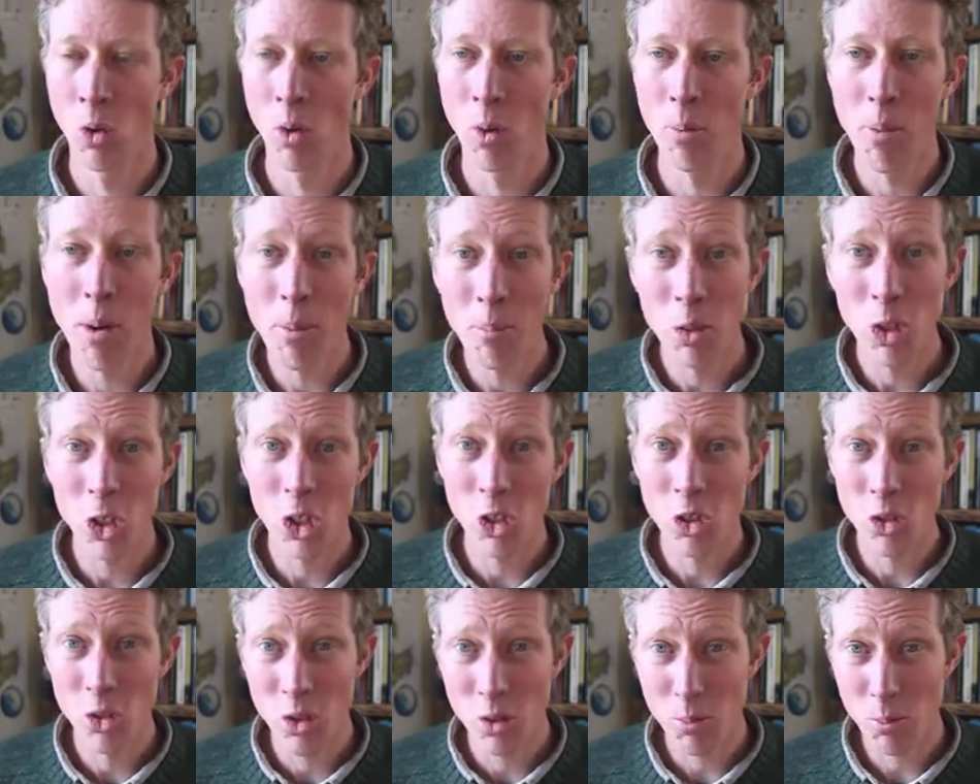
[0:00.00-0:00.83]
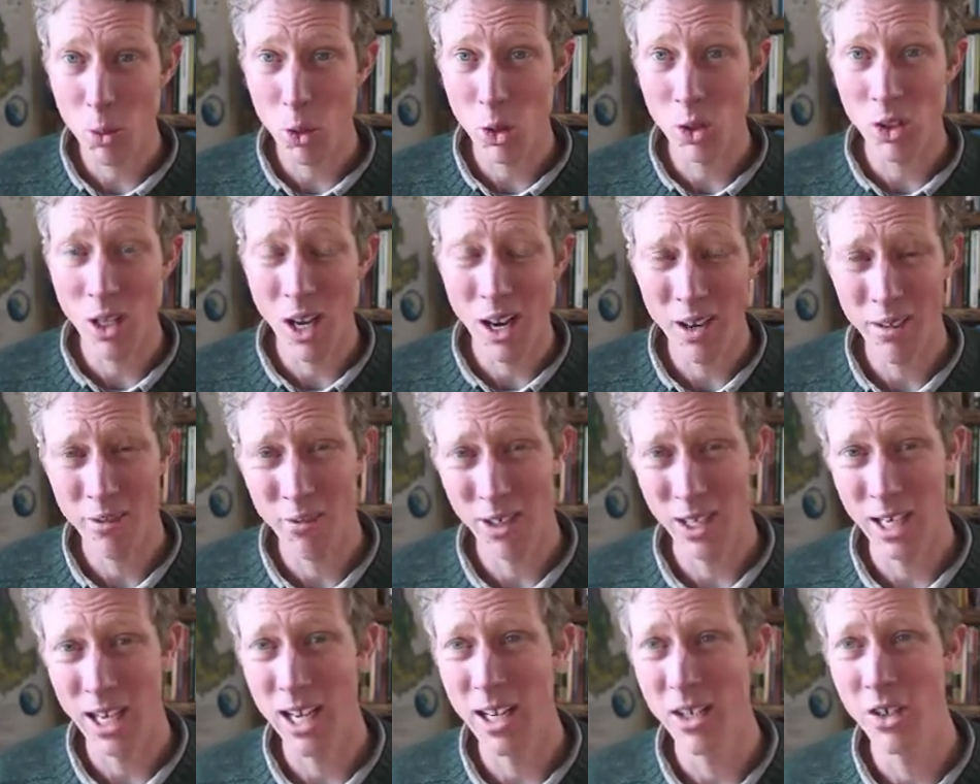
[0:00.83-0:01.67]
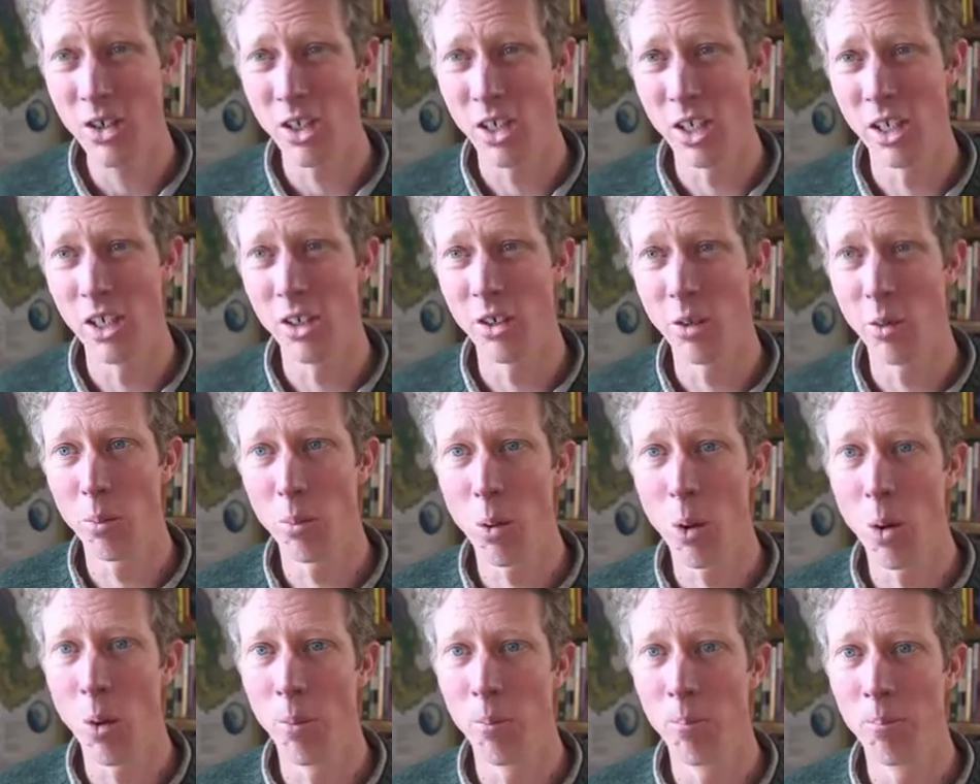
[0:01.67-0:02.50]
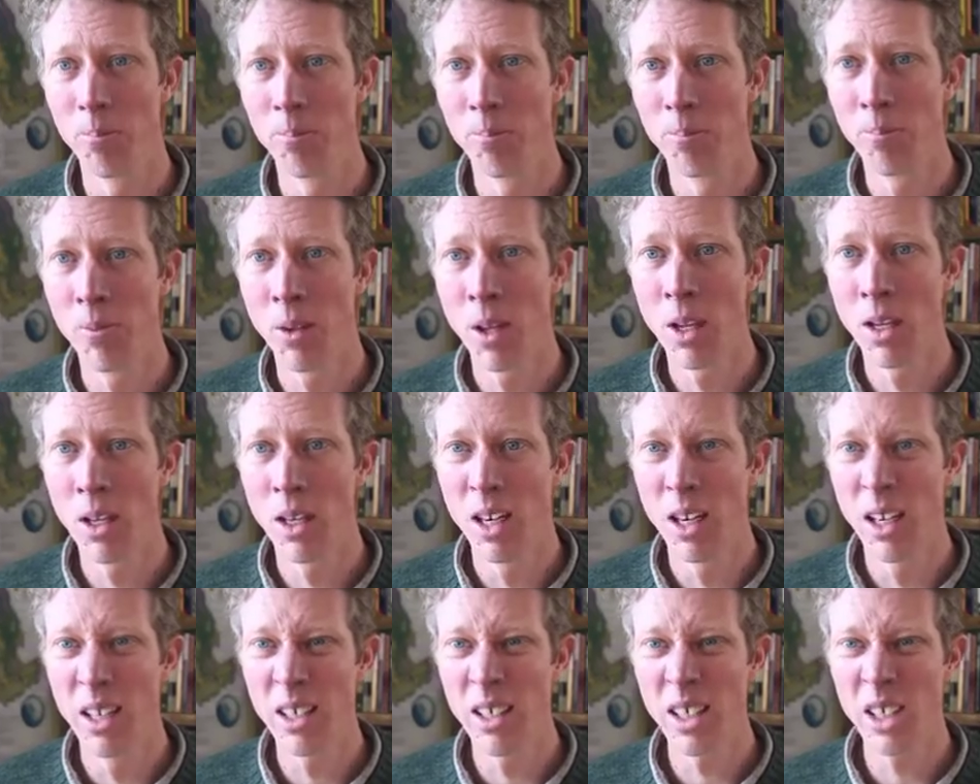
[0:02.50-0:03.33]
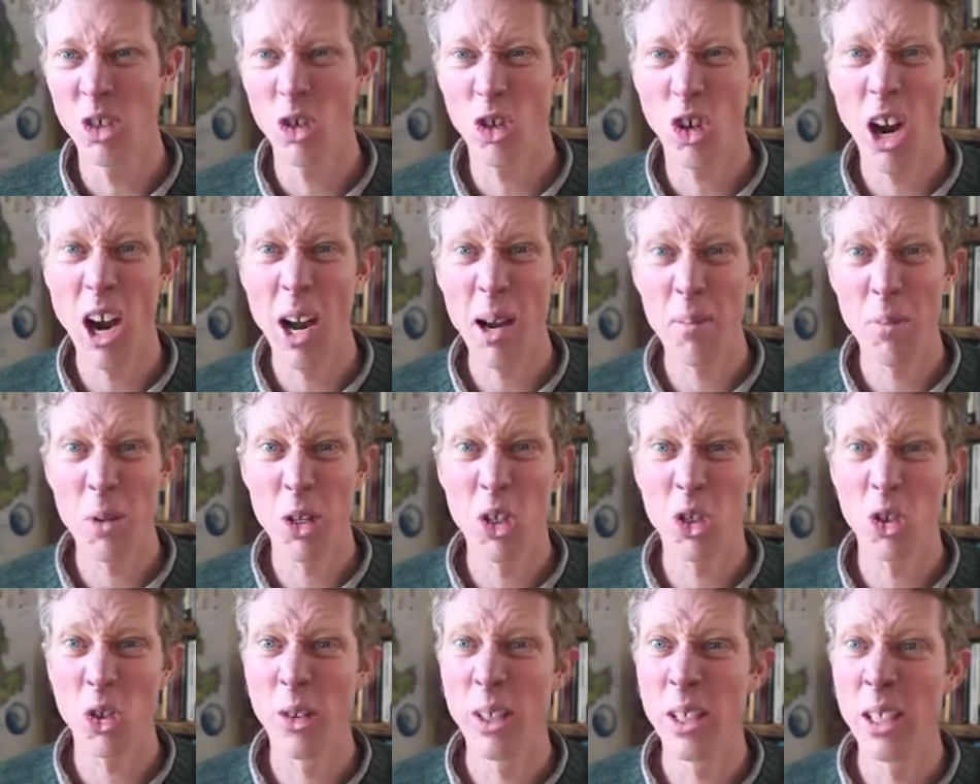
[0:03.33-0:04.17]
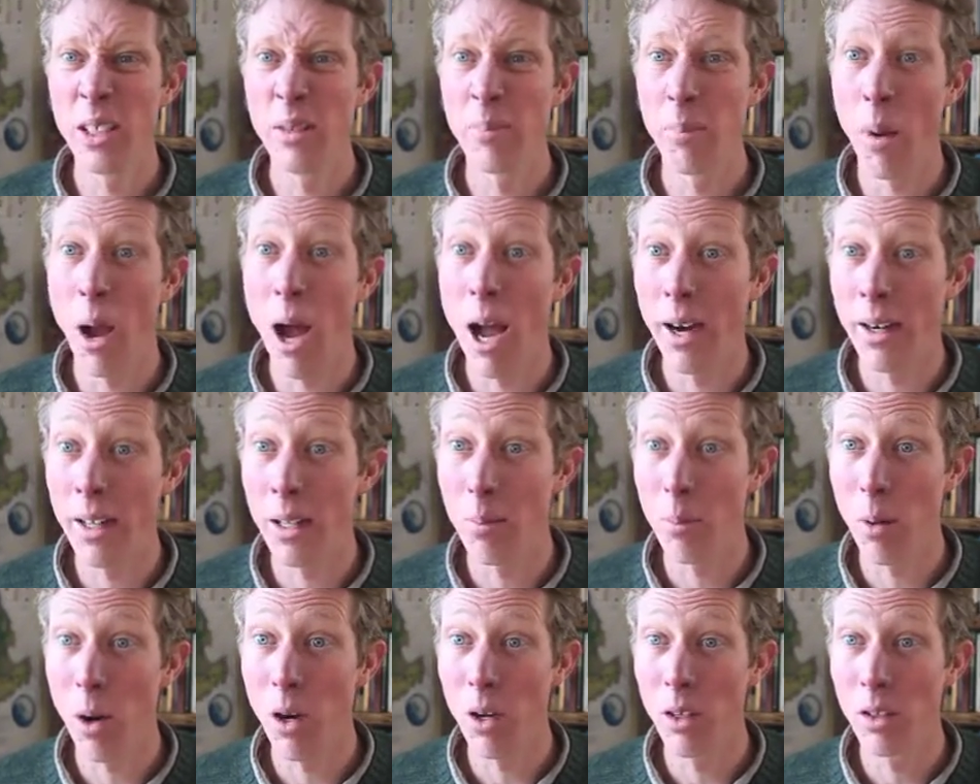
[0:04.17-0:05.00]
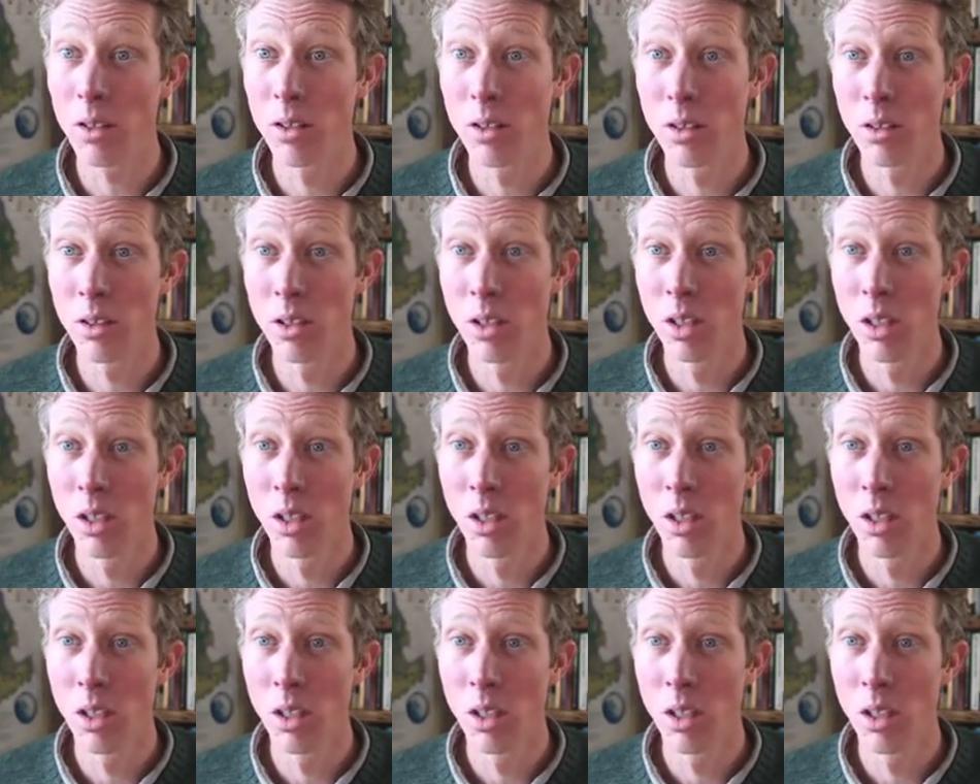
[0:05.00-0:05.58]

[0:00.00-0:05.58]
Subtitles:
Remember to use personification in your poem. Describe the tree's body parts,